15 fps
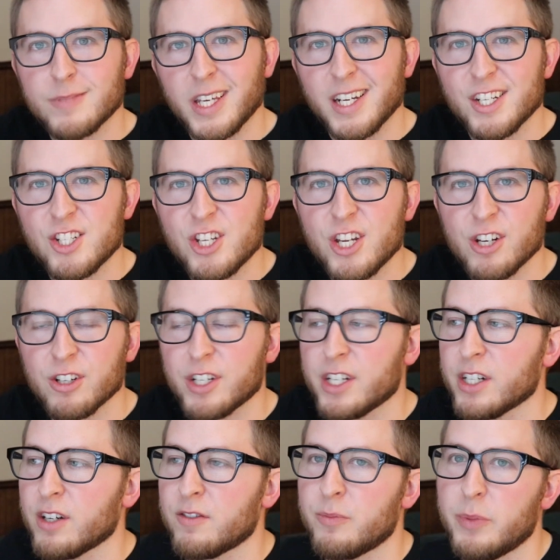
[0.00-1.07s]
kind of tier
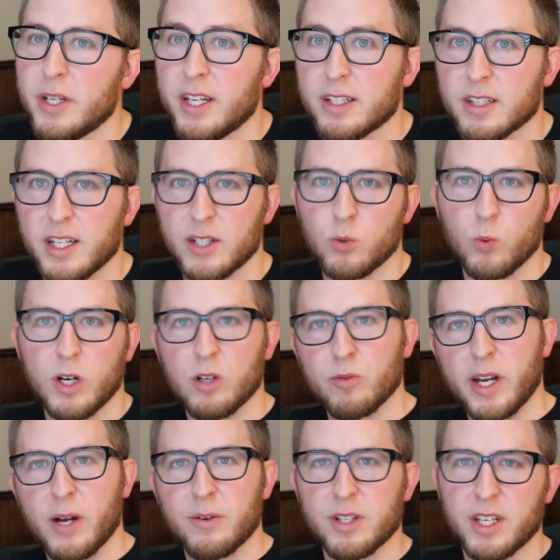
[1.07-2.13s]
here of being like
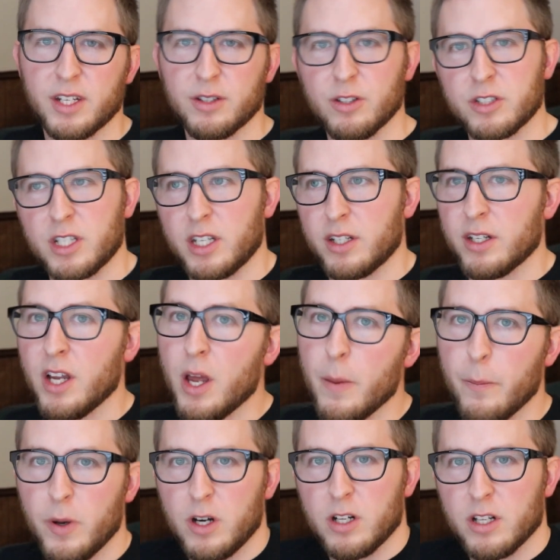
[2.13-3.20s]
well-rounded and looking
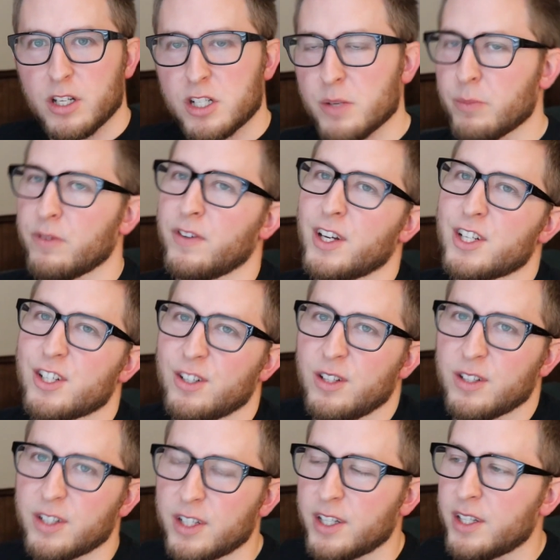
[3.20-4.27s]
polished and
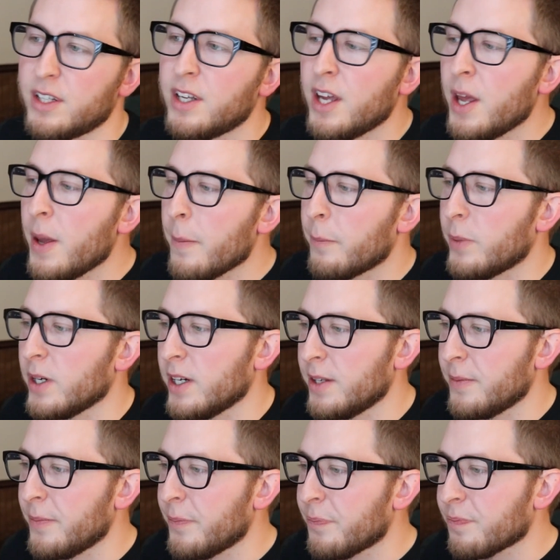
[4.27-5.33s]
professional again.
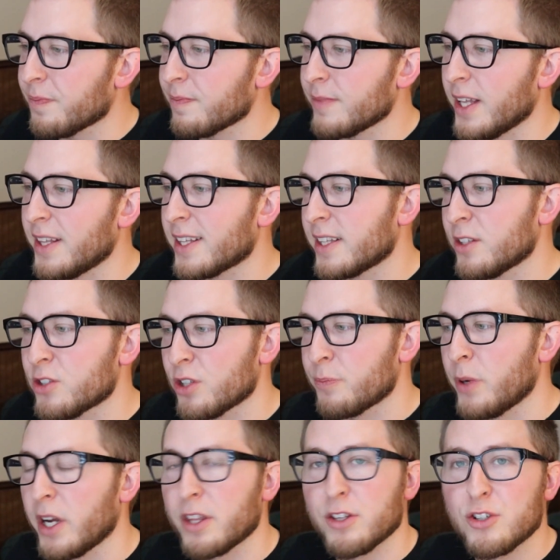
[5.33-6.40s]
But I think those are
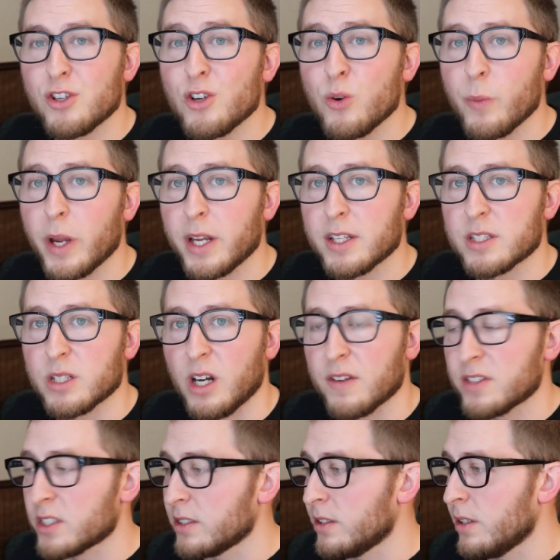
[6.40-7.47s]
probably the two main
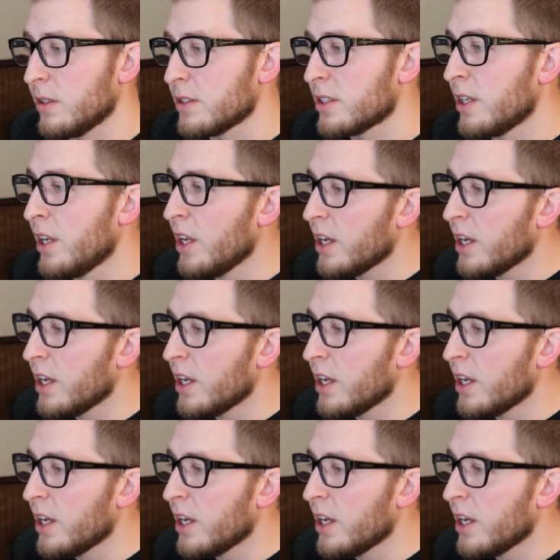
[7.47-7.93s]
soft skills.